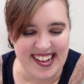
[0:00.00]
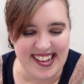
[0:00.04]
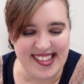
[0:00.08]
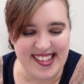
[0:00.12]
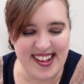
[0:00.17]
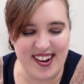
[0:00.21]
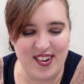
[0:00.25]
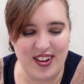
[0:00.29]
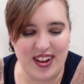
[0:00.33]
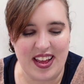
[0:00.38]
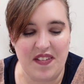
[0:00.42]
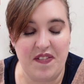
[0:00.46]

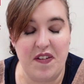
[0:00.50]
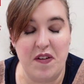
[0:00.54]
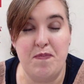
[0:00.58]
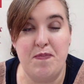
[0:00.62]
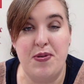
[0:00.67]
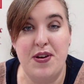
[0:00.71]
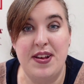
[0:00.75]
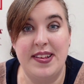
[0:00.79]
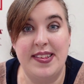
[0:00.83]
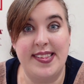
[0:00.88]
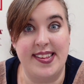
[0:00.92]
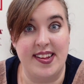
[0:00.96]
So look, if a
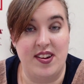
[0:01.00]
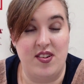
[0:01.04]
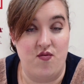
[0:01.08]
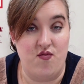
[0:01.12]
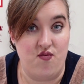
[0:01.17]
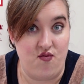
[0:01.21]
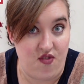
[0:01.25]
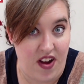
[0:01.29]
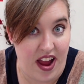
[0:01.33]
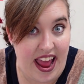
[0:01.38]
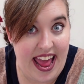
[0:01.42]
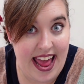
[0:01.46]

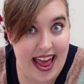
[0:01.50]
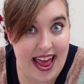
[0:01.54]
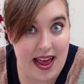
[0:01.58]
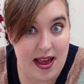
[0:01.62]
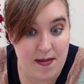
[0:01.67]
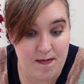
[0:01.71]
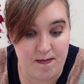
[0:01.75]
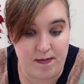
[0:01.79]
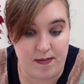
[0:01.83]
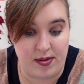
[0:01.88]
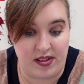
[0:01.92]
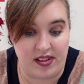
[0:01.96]
person
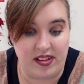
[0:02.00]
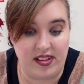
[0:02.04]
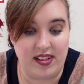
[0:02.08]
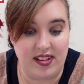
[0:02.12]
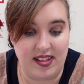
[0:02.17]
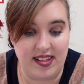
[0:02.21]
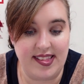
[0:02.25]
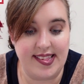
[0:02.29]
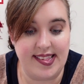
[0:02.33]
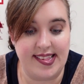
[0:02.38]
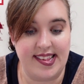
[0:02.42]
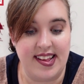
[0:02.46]

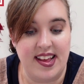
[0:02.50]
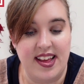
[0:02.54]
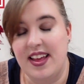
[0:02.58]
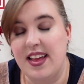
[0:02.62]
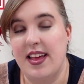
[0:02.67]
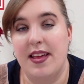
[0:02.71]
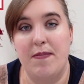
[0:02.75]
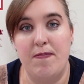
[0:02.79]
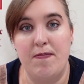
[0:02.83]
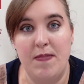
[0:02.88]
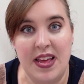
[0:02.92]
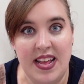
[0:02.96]
rambles,
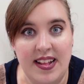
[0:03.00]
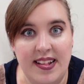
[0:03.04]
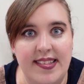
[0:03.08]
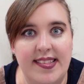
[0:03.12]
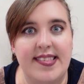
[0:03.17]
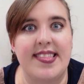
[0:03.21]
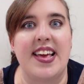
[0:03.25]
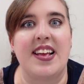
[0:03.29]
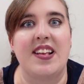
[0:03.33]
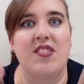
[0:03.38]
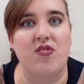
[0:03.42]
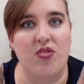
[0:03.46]
it
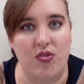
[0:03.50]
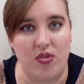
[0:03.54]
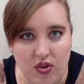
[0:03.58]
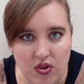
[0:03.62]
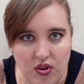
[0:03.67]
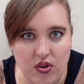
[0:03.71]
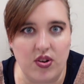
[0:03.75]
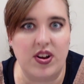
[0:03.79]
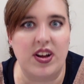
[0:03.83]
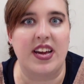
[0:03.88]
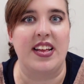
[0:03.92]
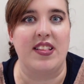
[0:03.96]
means they
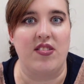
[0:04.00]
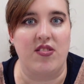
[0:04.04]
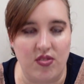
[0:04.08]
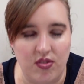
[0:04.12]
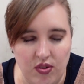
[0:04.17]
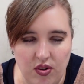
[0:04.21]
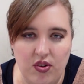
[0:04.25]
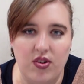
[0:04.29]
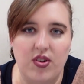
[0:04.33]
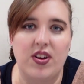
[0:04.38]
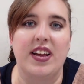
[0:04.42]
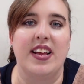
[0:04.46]
talk and
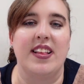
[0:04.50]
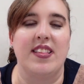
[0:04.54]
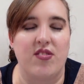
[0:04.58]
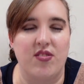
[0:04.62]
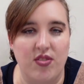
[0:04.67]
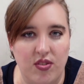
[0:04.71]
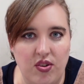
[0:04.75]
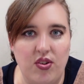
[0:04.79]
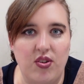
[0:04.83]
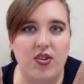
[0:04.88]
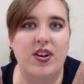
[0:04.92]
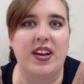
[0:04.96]
talk and
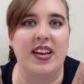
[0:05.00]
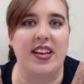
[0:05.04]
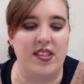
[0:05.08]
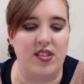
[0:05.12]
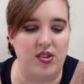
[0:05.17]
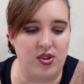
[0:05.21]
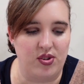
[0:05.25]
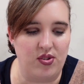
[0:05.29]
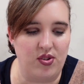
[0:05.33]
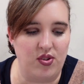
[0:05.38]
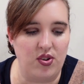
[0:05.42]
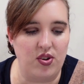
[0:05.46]
talk and
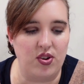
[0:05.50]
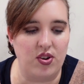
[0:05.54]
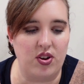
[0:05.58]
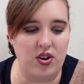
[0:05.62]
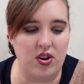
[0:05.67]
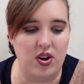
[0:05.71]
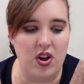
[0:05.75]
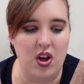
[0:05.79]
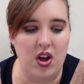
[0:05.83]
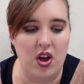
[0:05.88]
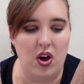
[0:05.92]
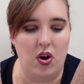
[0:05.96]

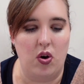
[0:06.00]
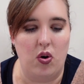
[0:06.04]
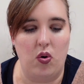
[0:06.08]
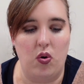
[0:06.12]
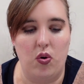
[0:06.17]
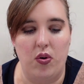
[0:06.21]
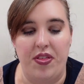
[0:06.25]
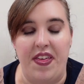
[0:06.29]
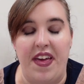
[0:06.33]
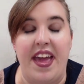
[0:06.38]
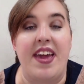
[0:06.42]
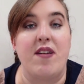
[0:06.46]
talk,
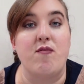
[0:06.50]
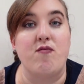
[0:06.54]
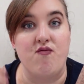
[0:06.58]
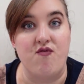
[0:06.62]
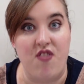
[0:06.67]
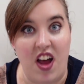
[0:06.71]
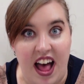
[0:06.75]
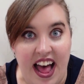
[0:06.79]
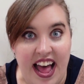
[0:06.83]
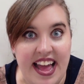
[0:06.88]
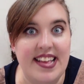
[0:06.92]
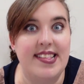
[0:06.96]
or they
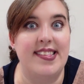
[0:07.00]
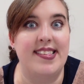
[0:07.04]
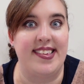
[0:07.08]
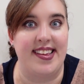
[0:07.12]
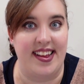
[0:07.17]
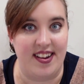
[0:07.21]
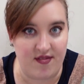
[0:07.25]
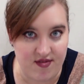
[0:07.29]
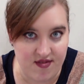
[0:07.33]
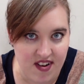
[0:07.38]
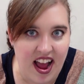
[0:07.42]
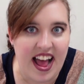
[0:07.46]
write
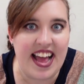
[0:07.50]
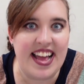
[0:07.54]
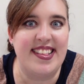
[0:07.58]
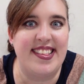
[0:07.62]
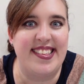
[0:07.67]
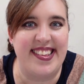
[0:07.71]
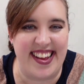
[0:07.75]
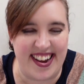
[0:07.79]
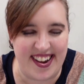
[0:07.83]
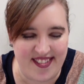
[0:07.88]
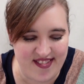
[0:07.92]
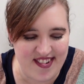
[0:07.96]
and
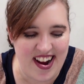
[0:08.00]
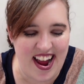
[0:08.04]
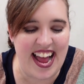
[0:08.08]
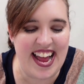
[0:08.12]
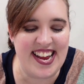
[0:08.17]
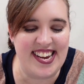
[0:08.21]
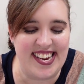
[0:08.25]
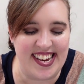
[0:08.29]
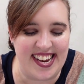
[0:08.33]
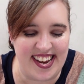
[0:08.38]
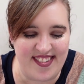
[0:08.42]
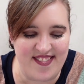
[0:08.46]
write and
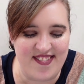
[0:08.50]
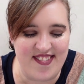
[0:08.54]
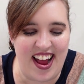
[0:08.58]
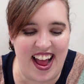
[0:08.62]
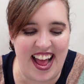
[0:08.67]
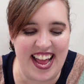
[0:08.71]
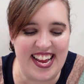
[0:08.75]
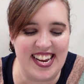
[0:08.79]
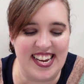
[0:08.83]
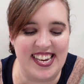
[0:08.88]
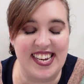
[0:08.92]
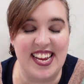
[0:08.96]
write and
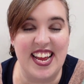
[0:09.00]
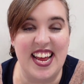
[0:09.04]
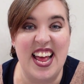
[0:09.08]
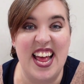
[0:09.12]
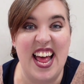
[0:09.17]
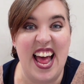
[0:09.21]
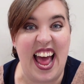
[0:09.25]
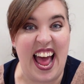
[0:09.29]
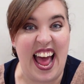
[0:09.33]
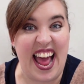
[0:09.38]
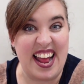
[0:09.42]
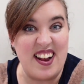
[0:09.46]
write
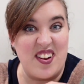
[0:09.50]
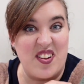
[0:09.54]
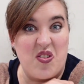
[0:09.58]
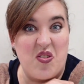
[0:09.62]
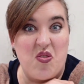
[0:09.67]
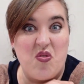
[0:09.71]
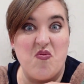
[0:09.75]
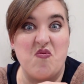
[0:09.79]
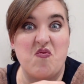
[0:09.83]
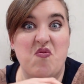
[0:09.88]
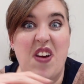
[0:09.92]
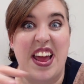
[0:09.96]
at
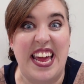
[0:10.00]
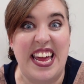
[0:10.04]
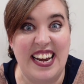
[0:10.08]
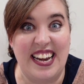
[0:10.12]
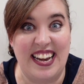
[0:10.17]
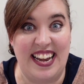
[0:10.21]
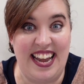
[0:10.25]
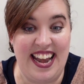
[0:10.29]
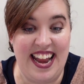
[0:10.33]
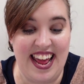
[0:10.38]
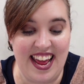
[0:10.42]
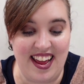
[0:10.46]

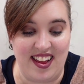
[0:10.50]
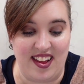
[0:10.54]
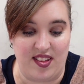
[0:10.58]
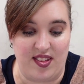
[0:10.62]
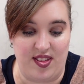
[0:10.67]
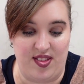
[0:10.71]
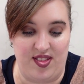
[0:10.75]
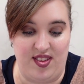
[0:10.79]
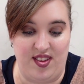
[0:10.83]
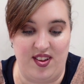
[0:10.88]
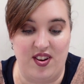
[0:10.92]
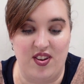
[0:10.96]
great
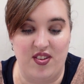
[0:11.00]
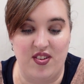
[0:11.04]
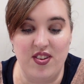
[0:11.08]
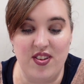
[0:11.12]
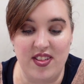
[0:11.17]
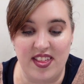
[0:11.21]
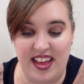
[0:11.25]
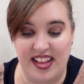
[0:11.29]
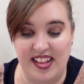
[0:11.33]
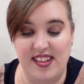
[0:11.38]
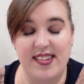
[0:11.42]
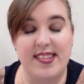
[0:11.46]
length, you know,
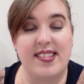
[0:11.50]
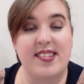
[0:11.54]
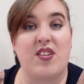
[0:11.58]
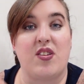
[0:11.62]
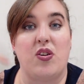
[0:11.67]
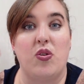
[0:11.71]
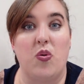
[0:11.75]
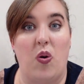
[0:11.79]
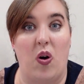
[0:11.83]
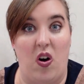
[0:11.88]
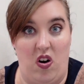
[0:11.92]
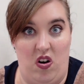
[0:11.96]
they just
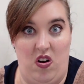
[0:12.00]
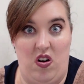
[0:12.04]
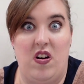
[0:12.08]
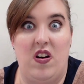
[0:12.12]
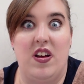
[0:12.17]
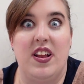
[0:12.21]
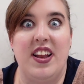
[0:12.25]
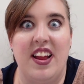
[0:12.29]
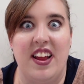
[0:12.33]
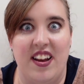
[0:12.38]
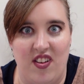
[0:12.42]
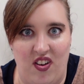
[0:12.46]
go
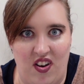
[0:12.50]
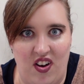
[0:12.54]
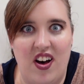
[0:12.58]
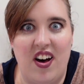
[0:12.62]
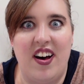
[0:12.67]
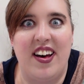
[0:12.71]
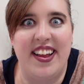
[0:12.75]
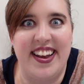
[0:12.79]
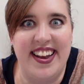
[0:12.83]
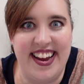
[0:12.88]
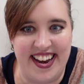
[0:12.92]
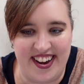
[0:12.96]
on and
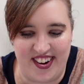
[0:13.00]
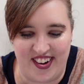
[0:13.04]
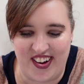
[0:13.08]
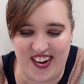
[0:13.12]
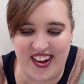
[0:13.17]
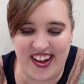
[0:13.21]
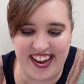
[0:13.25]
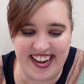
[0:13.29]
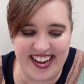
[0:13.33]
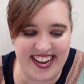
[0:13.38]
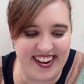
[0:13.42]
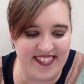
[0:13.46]
on and
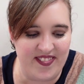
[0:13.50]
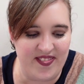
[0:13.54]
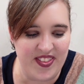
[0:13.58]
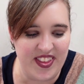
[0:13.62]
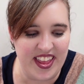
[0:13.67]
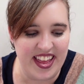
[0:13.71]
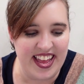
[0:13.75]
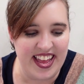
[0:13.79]
on.